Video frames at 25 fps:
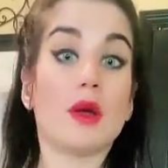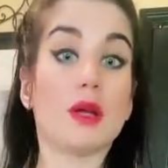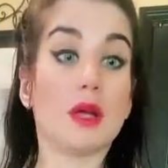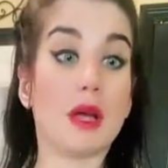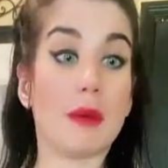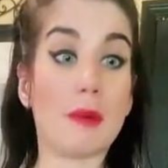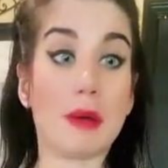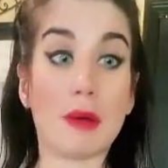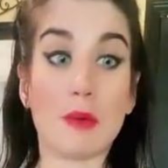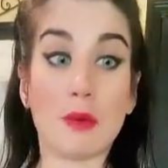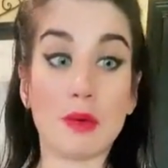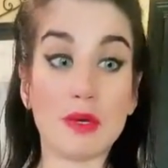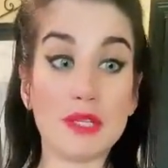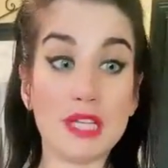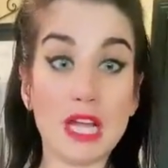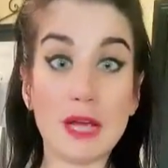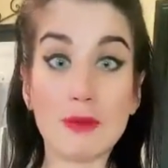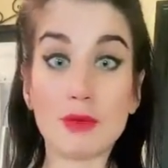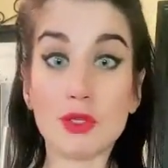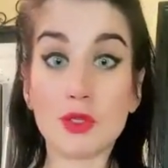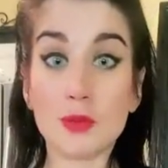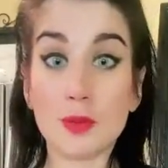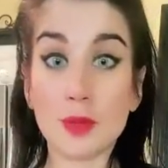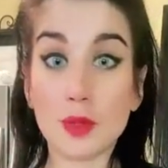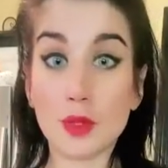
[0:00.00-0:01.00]
got my 1
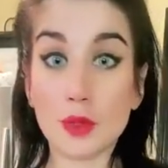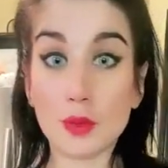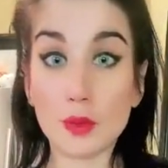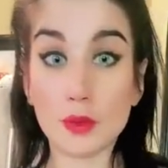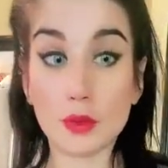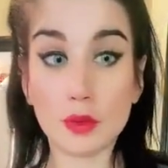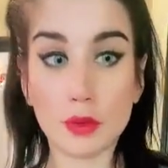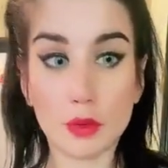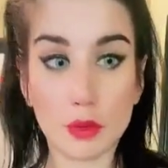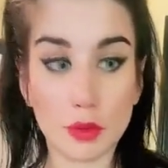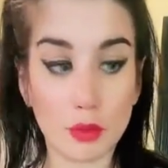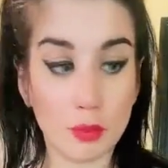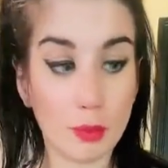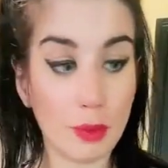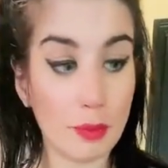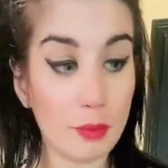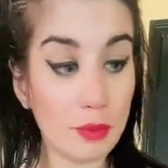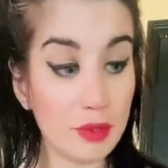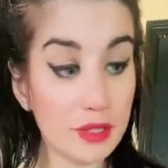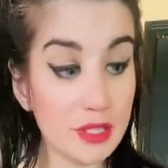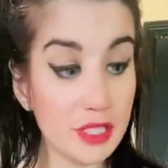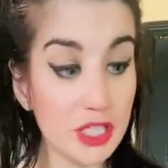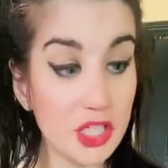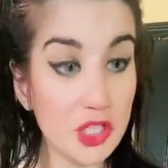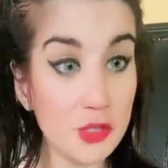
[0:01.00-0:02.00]
tablespoon, or my
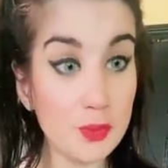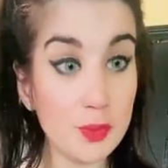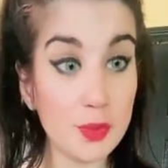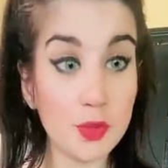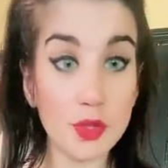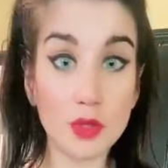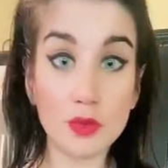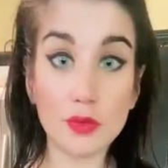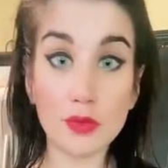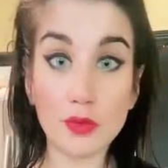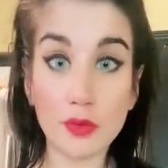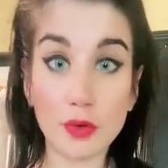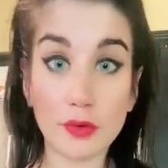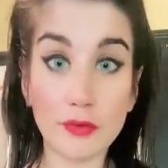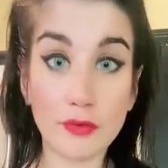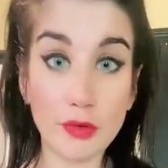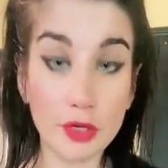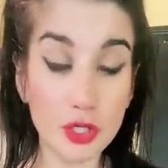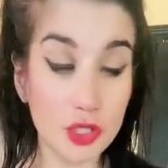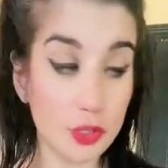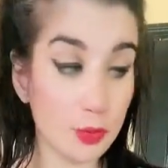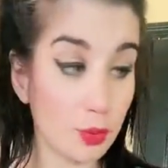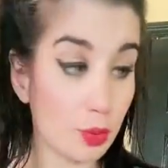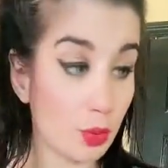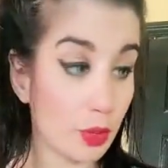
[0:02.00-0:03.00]
1 teaspoon of
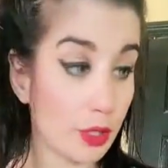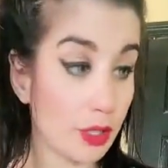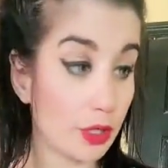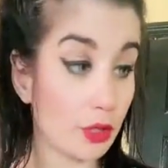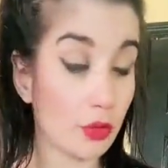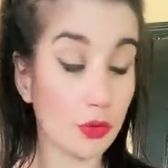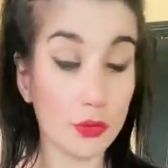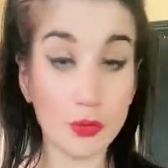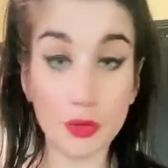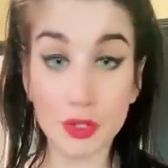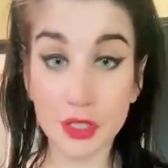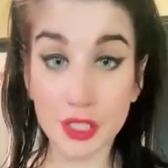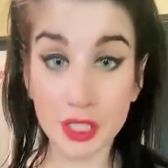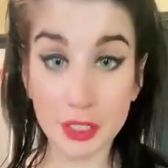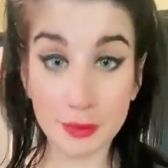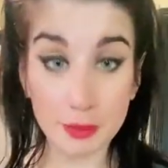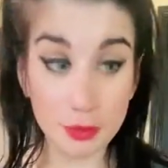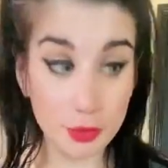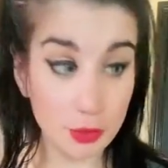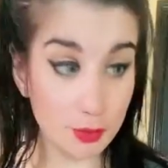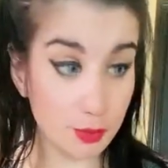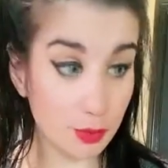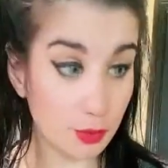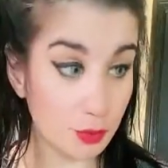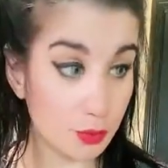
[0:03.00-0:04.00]
vegetable oil, 3
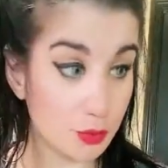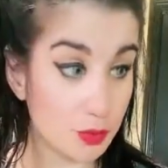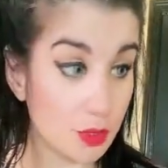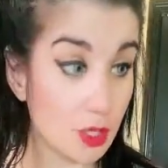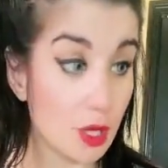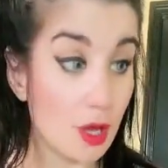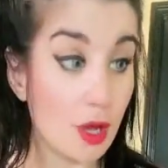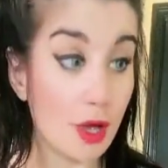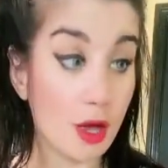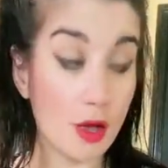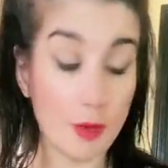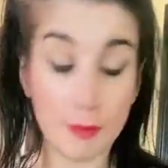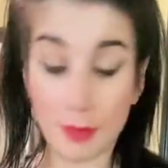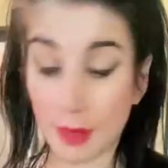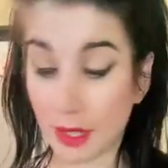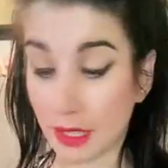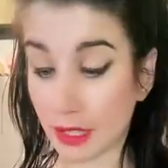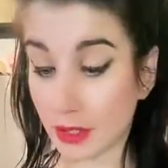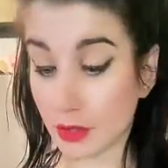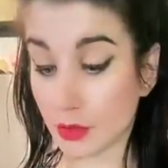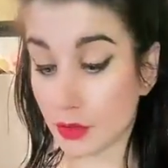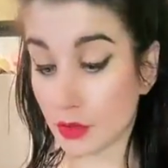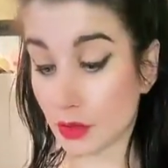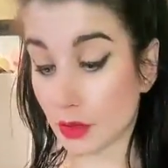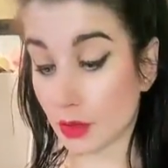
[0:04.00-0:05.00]
tablespoons of
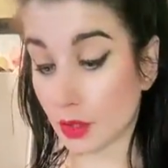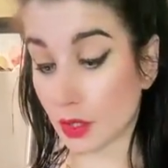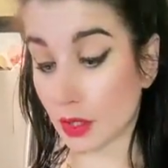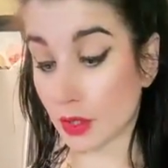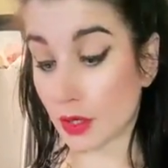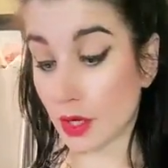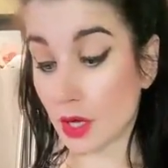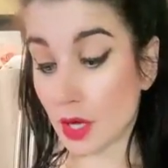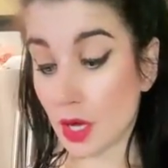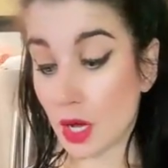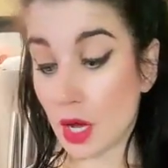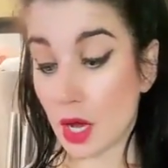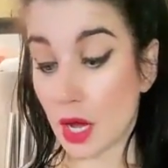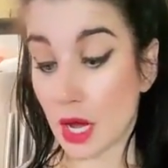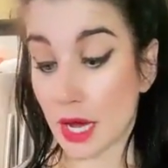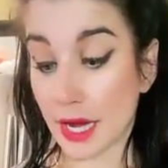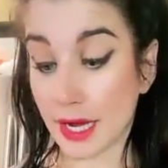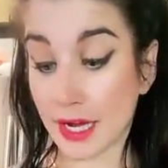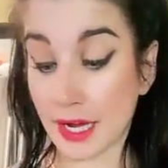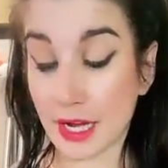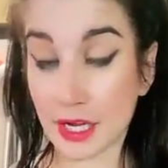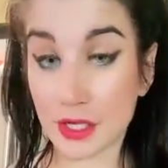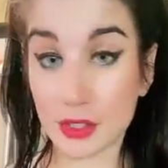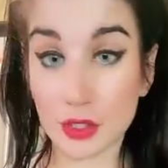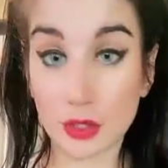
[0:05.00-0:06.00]
baking soda.
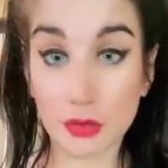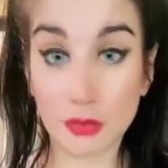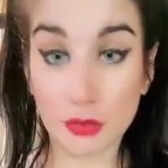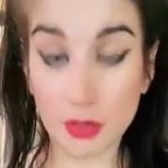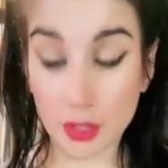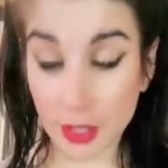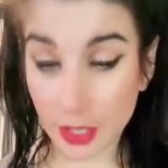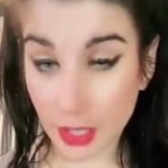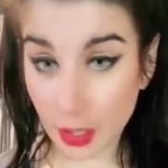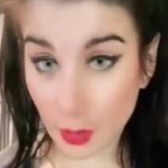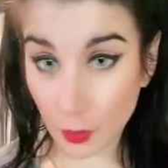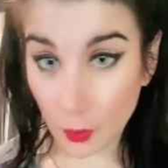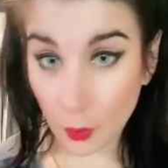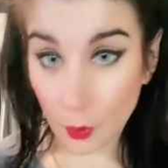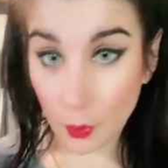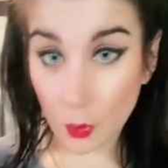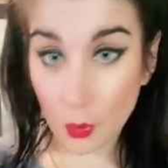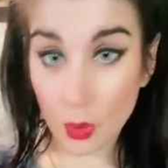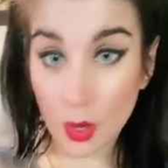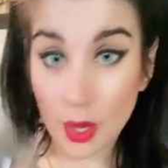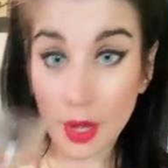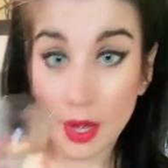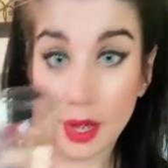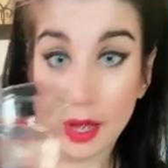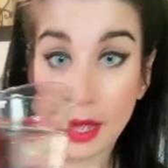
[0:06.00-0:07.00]
So far I got
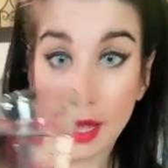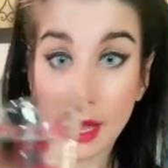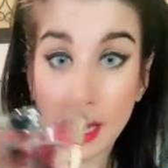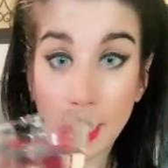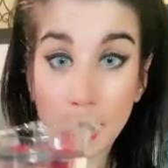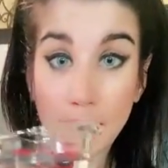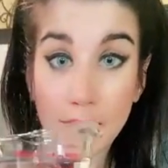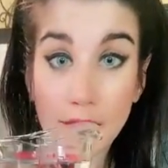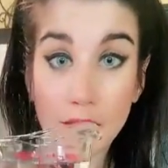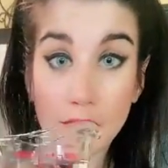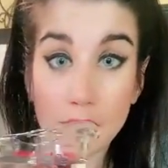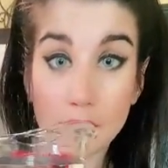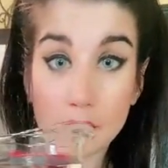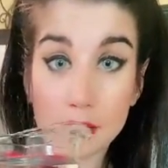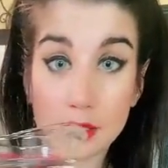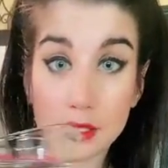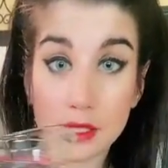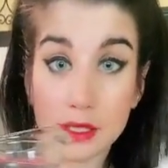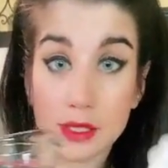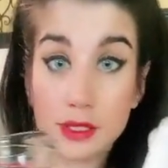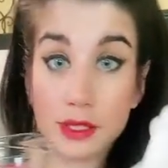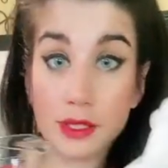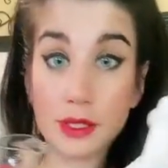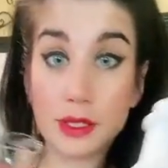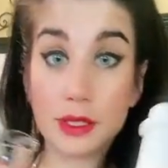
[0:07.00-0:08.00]
8
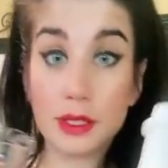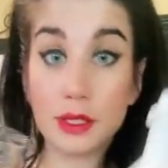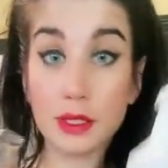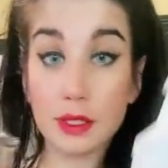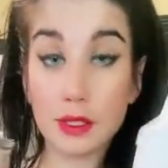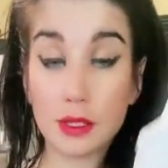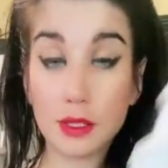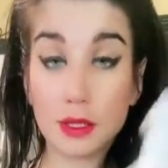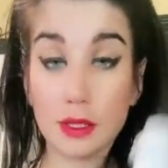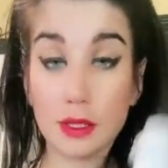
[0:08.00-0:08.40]
ounces